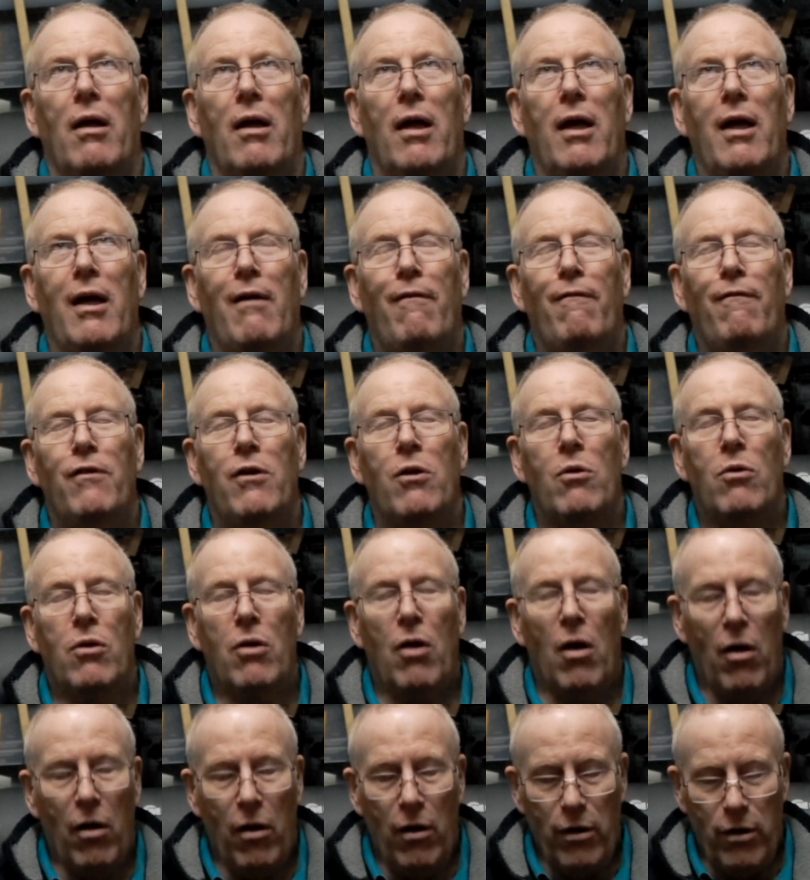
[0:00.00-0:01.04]
If you
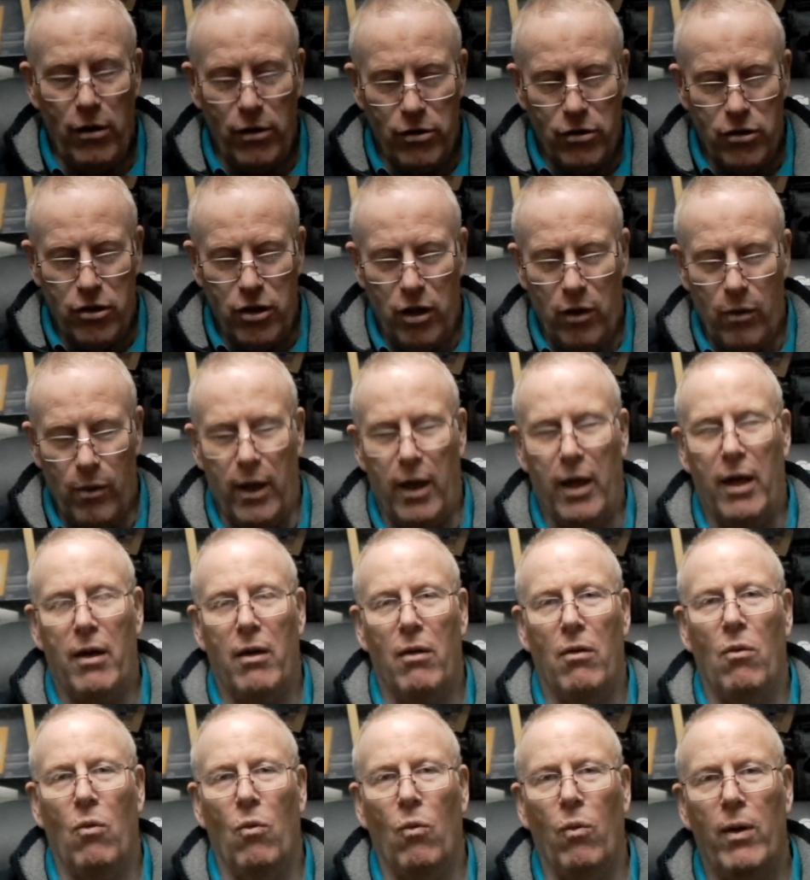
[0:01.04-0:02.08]
can't do it
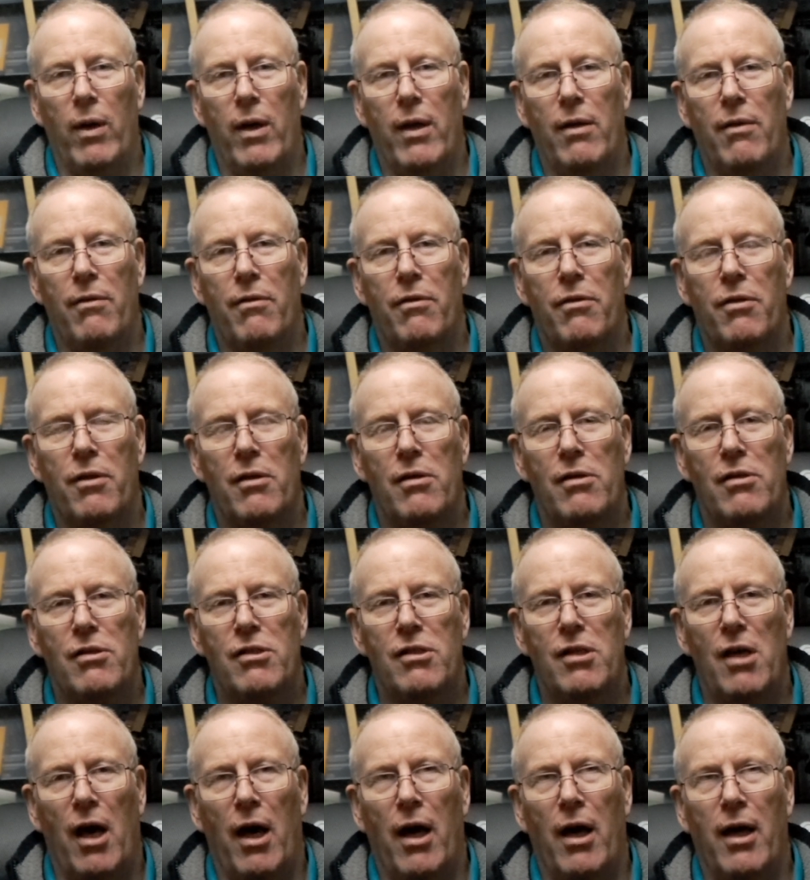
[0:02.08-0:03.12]
with,
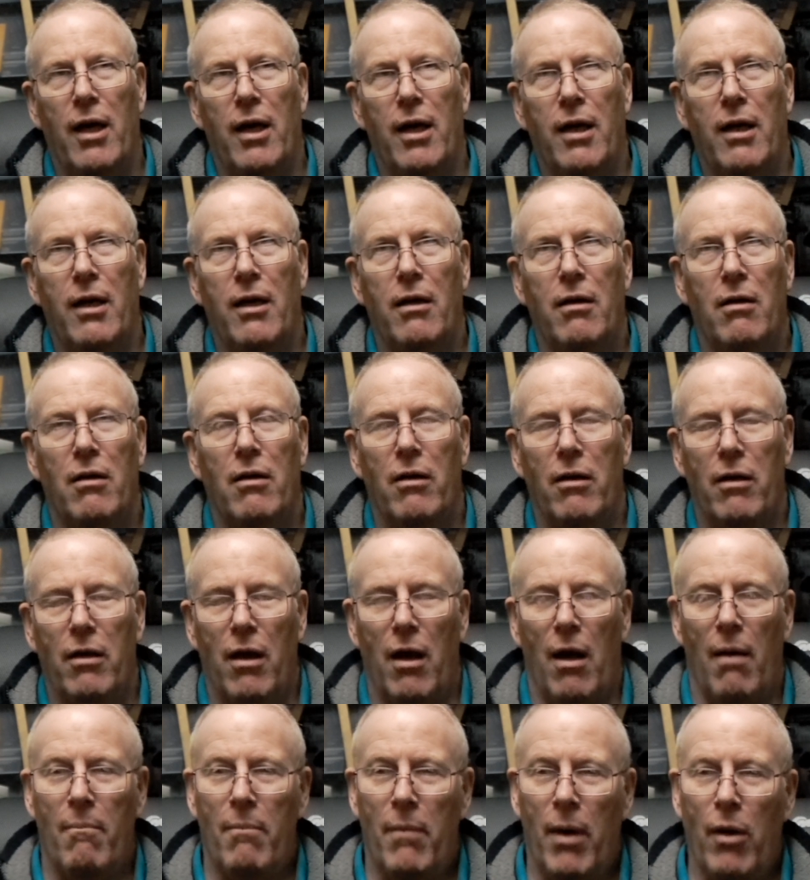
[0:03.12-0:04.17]
say,
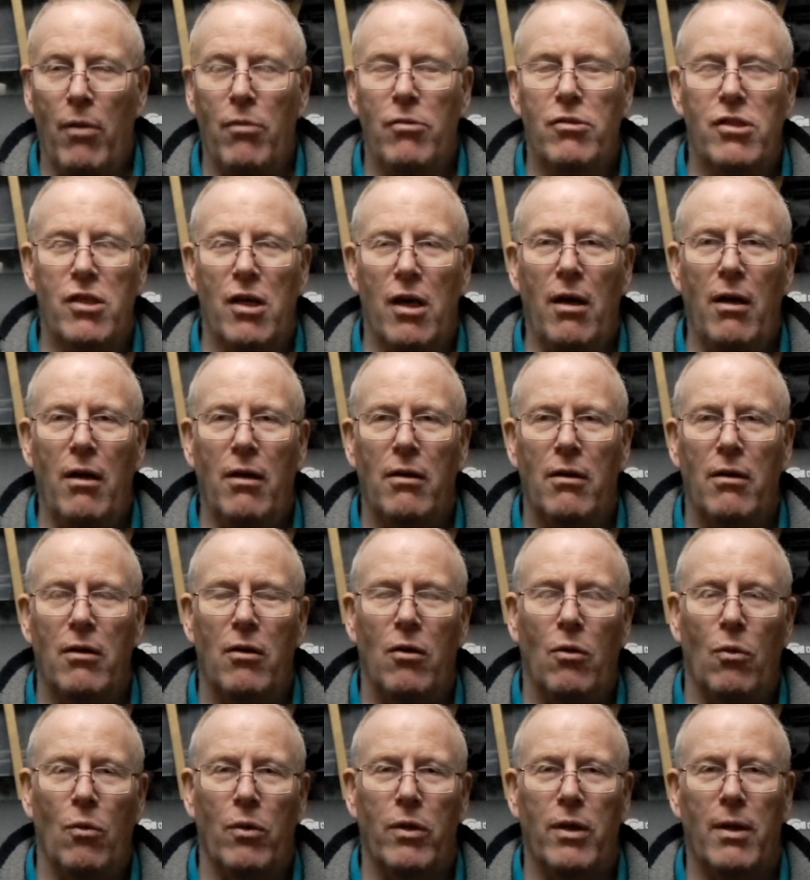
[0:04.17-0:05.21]
a motor
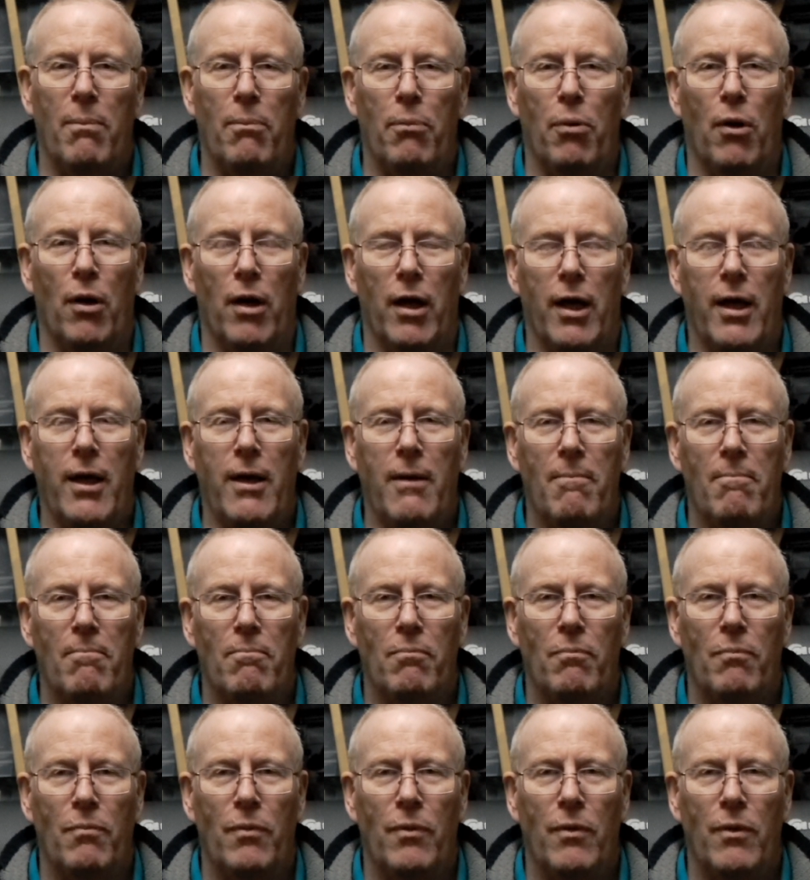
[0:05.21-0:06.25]
with a pulley
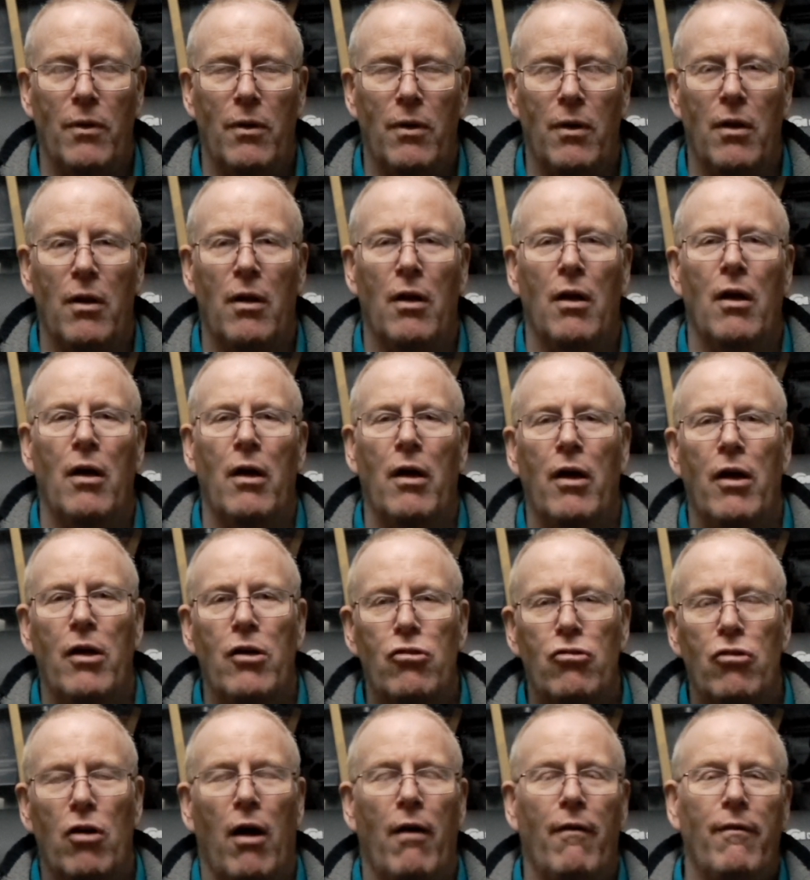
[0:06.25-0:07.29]

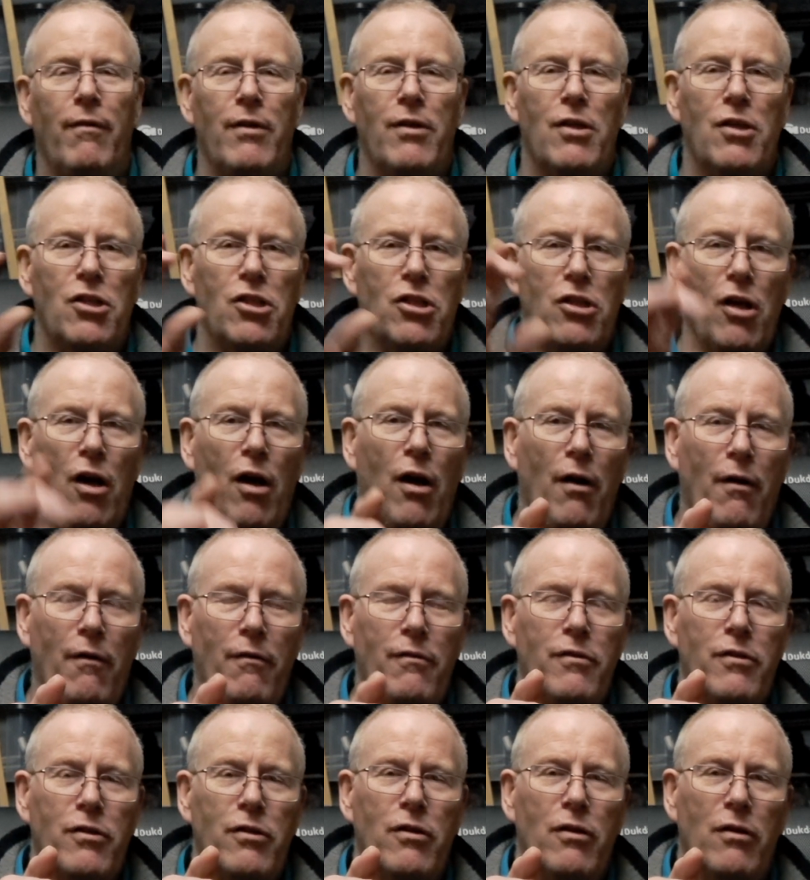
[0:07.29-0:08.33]
driving the
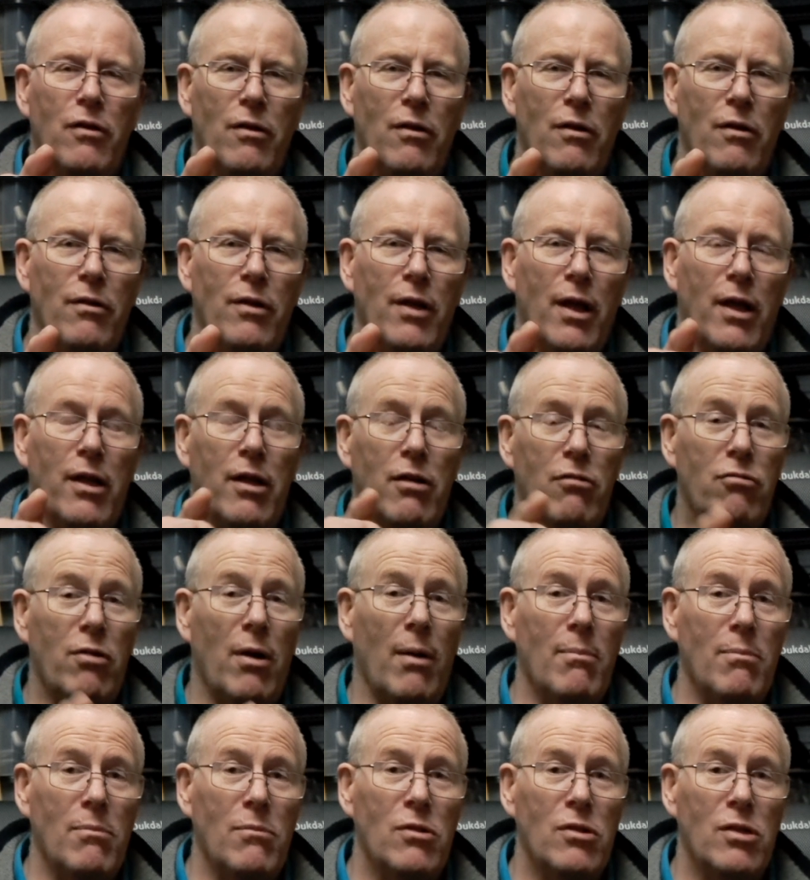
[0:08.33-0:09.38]
shaft that the
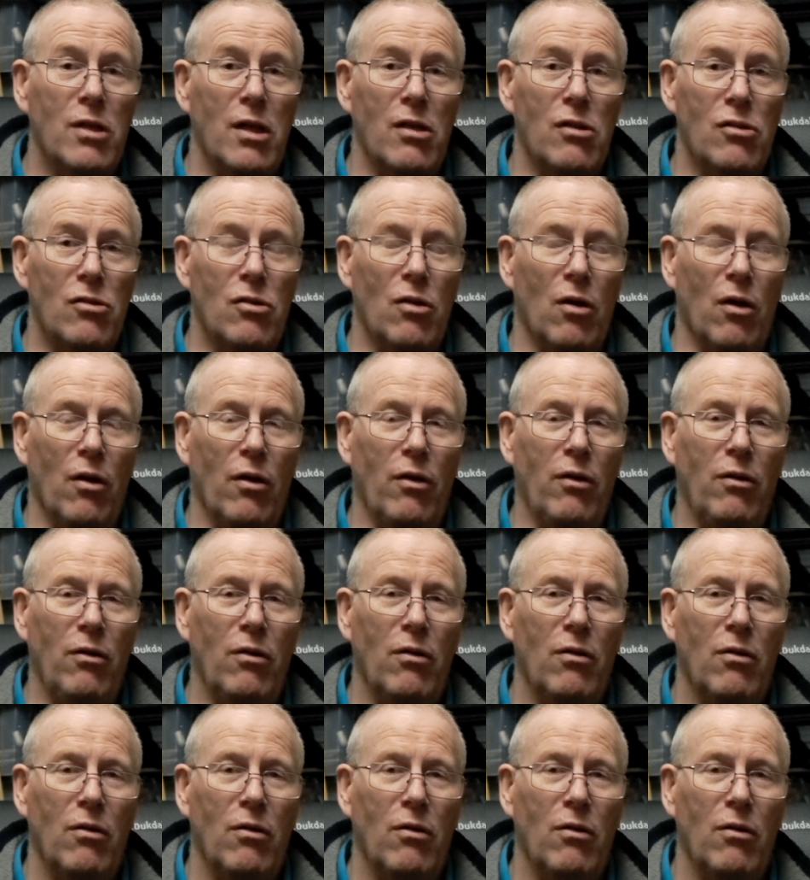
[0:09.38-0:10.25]
drum sits on,